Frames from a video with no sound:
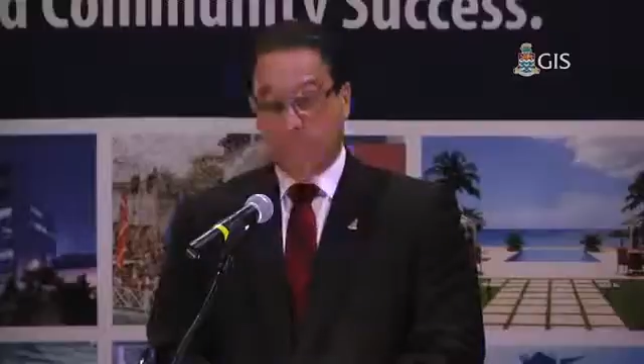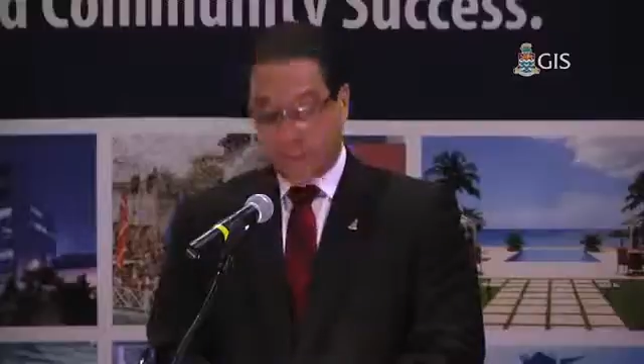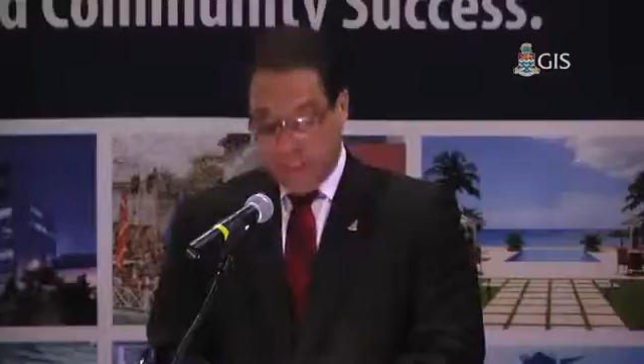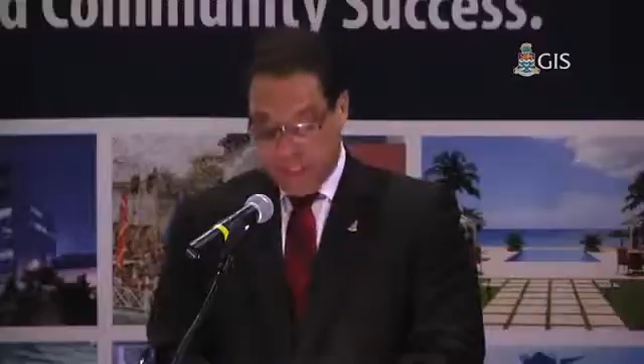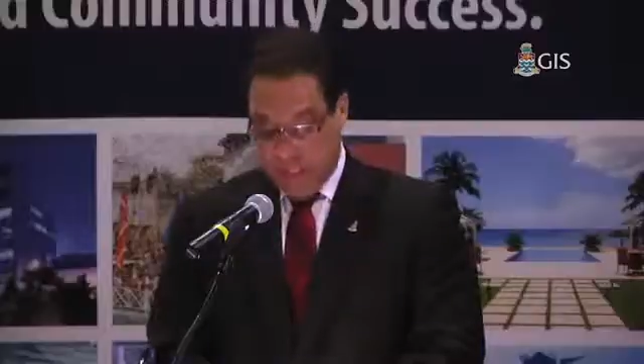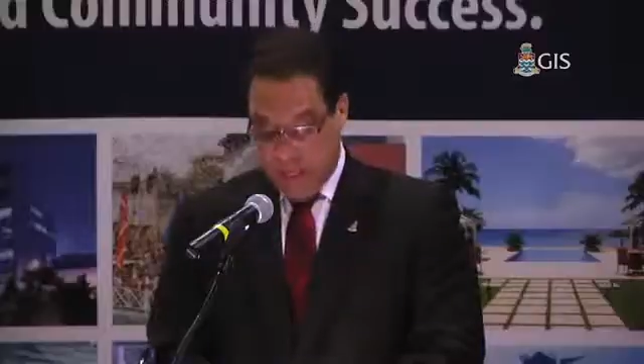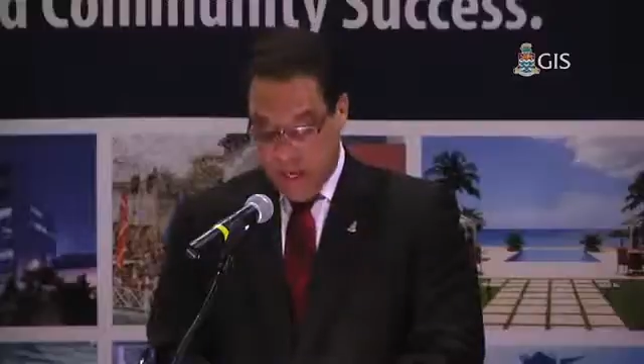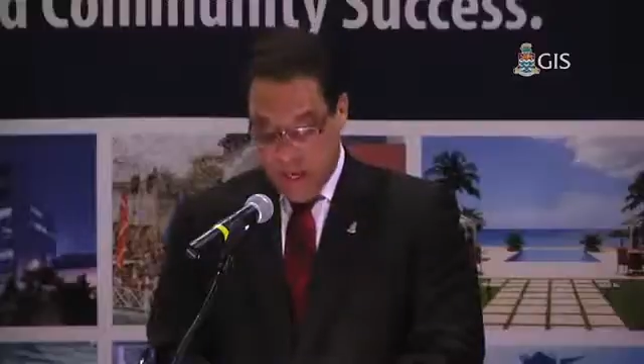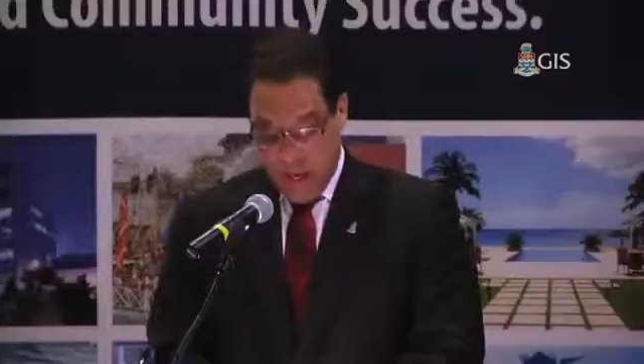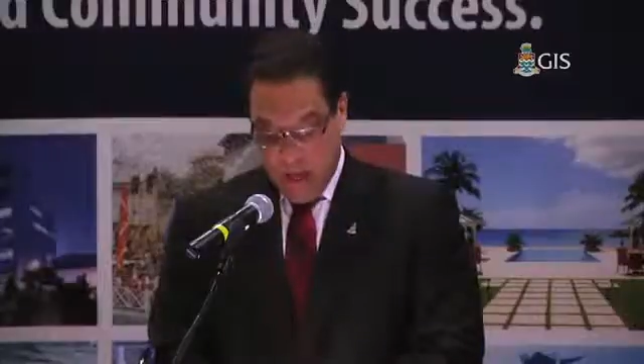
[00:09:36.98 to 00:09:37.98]
will proceed
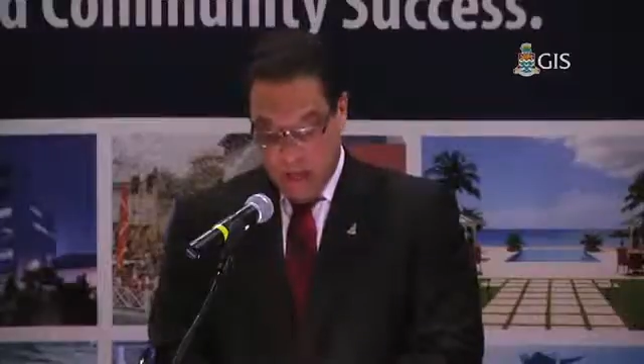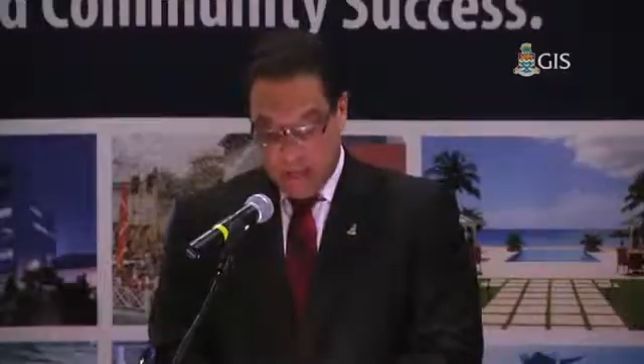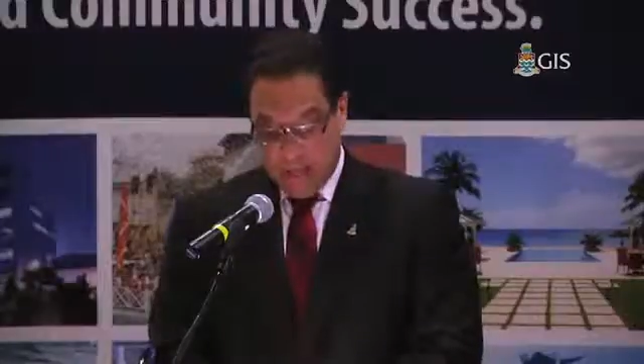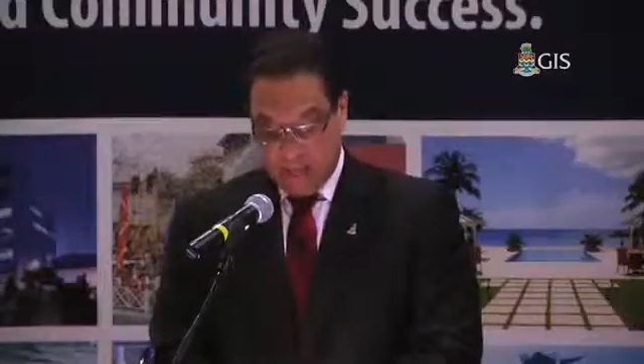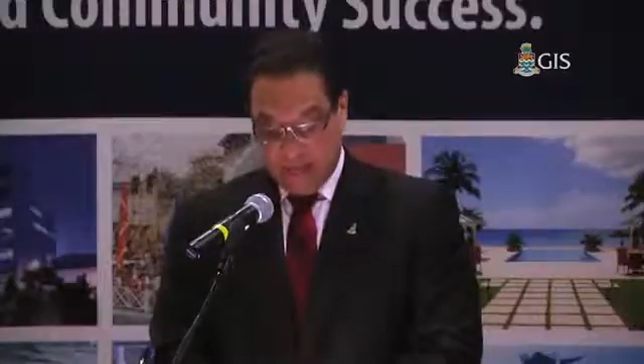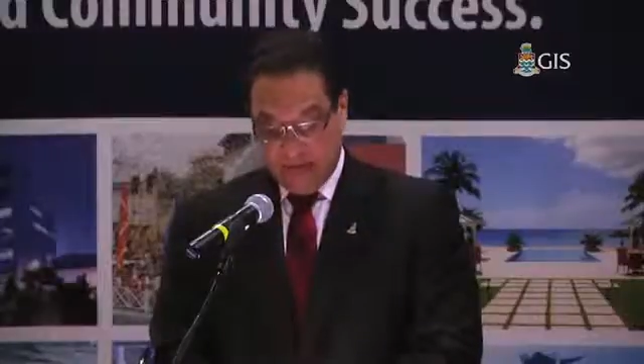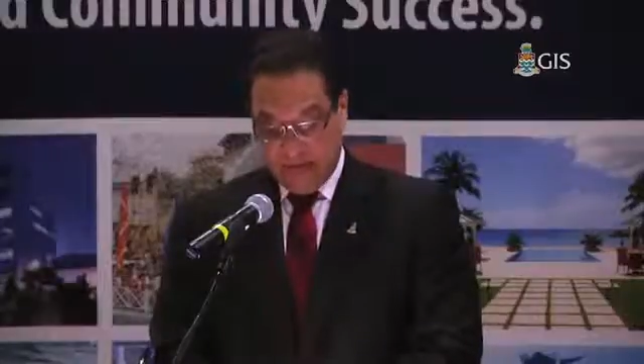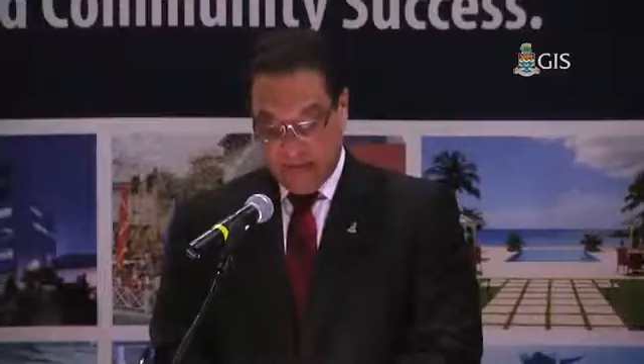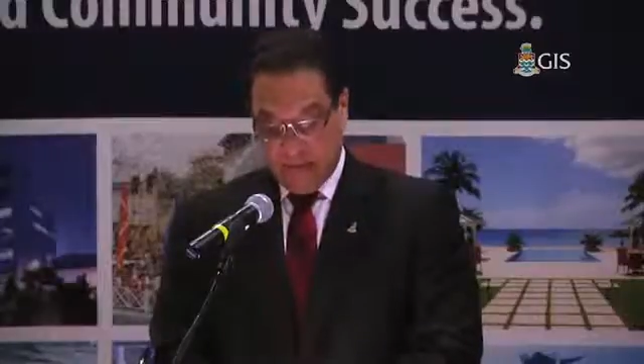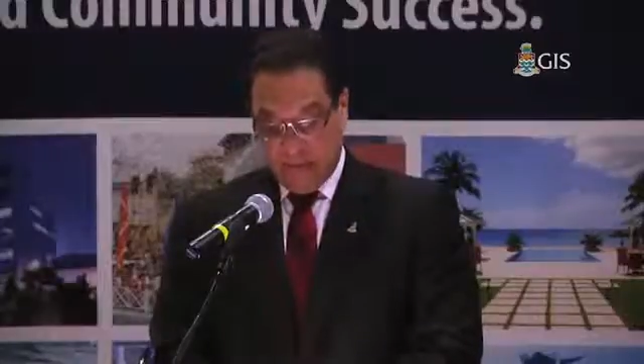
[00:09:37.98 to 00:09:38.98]
on the basis
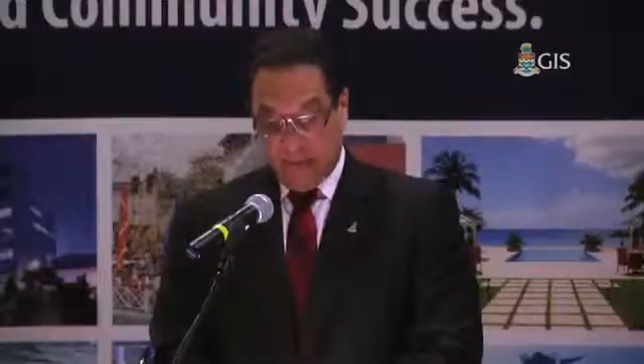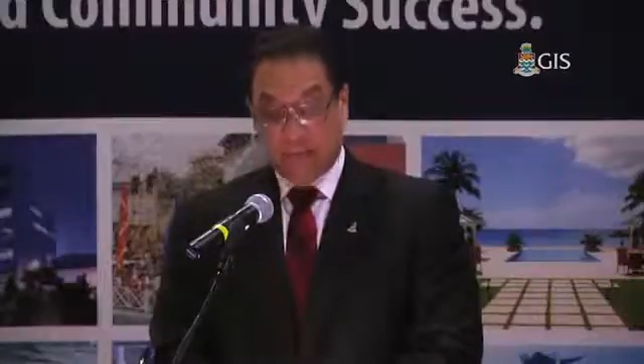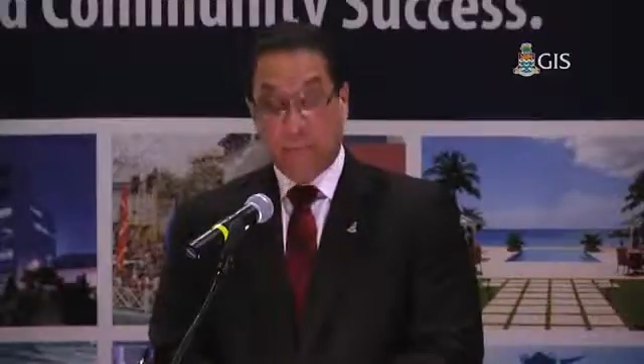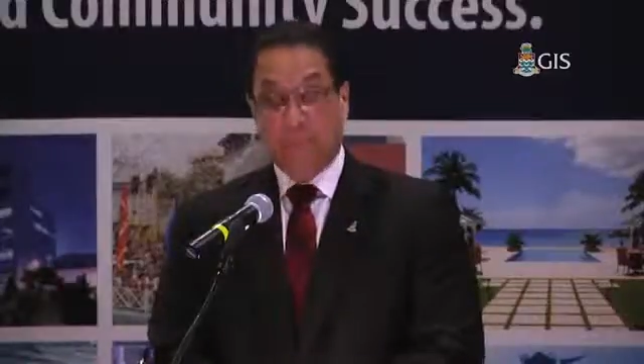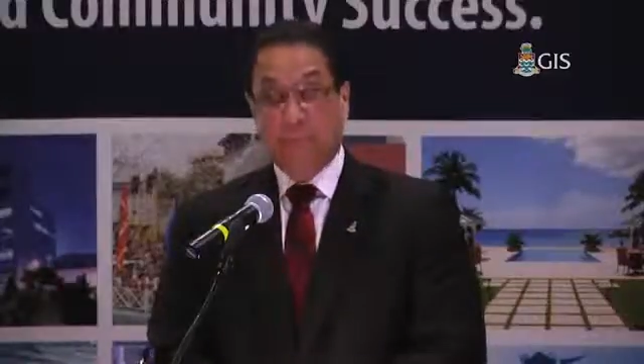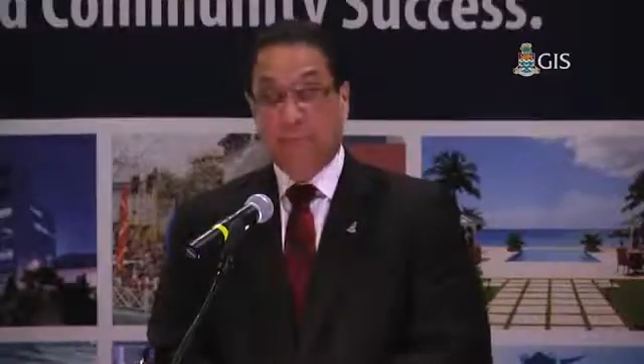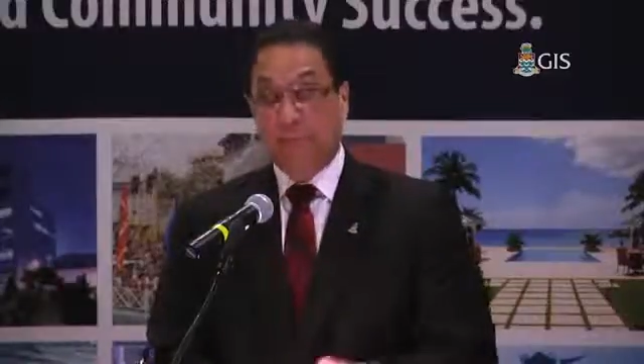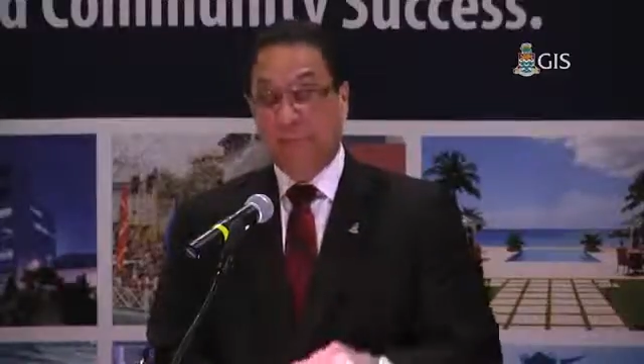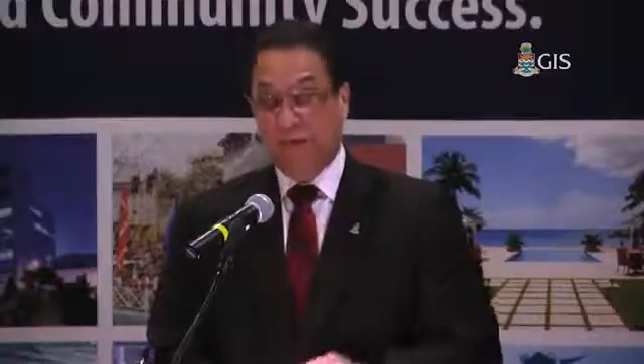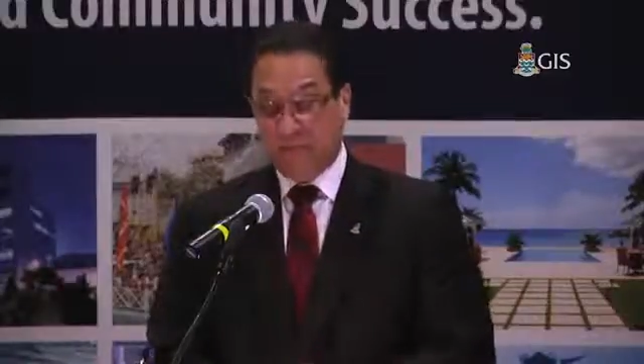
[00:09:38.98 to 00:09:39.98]
of a
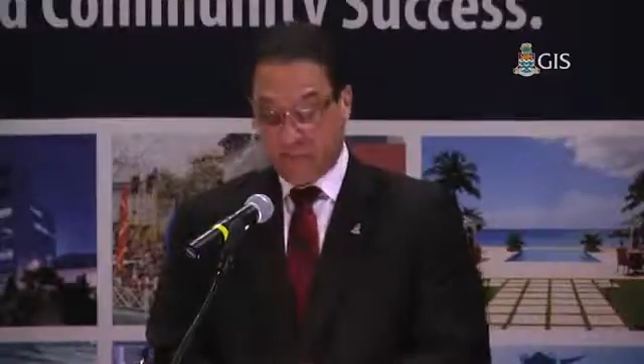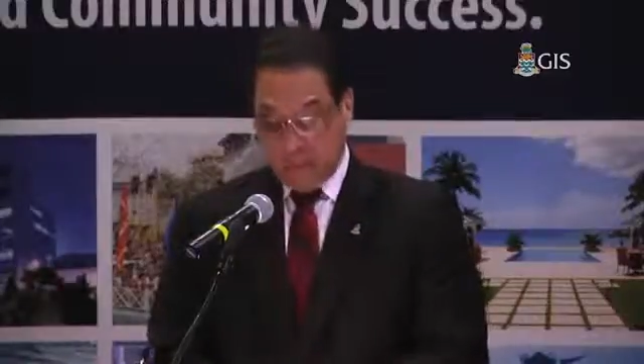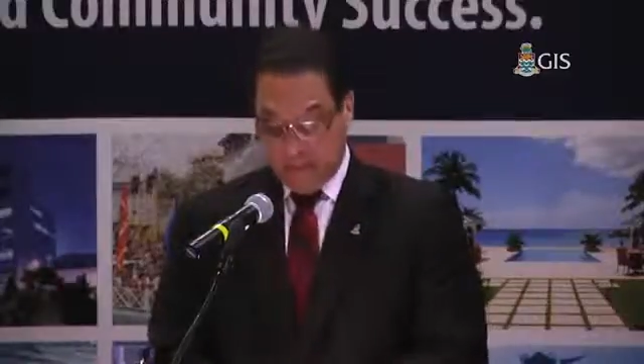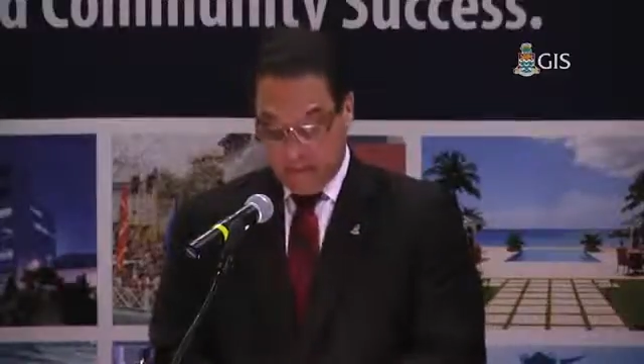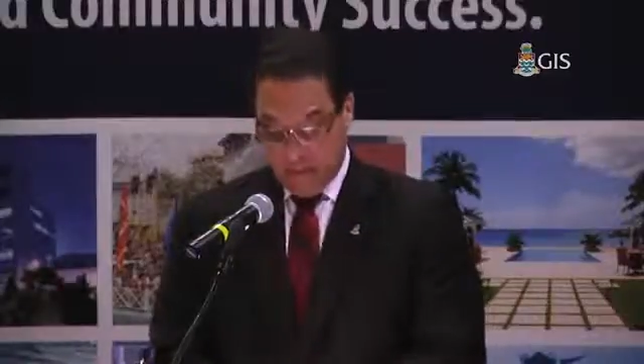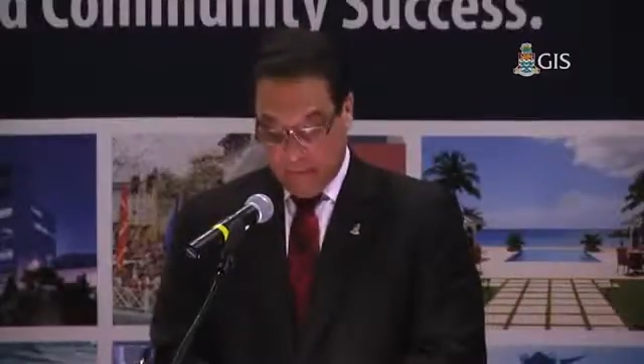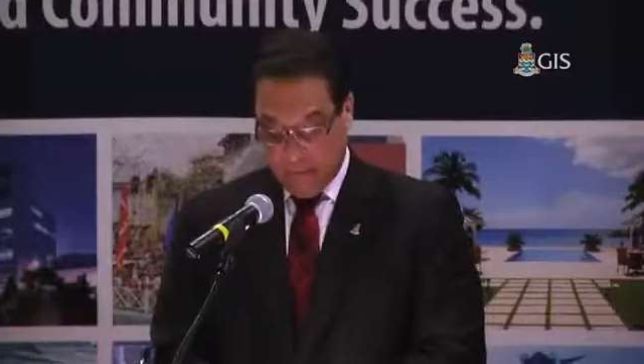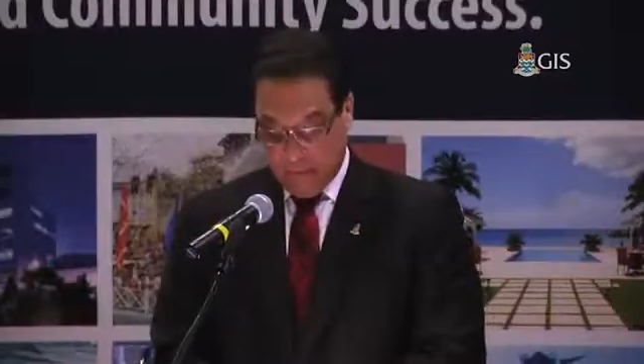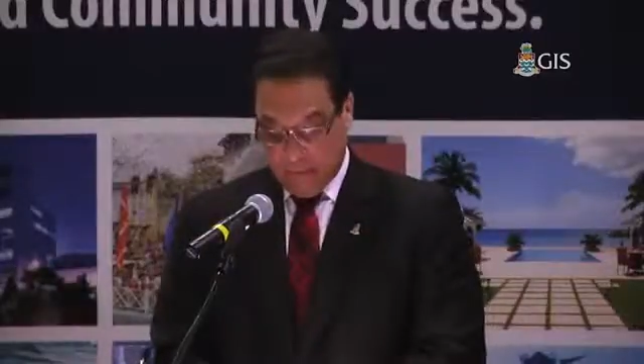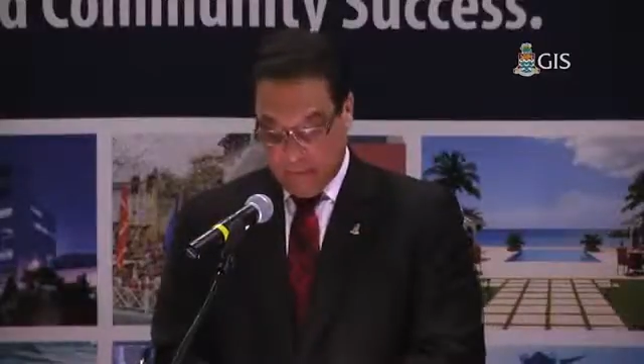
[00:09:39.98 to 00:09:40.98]
public-private sector
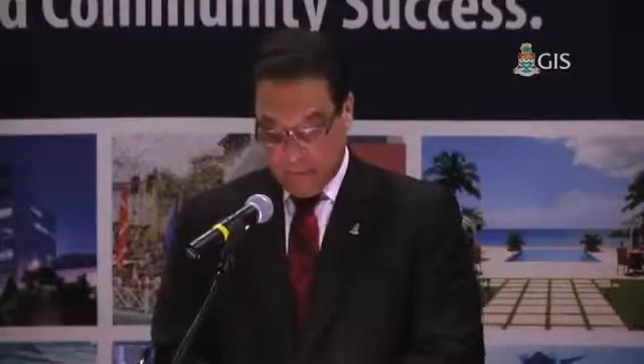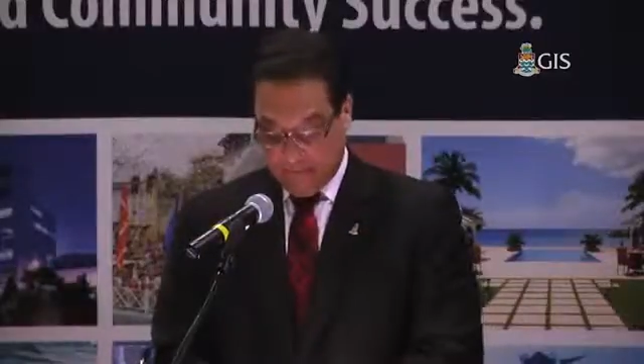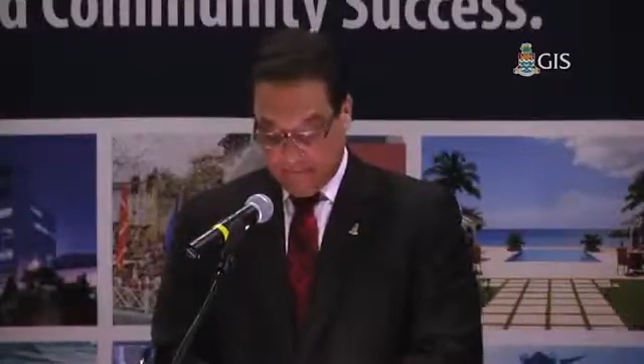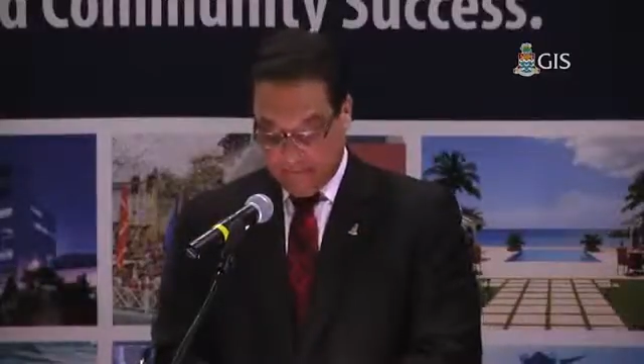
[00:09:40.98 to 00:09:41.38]
partnership.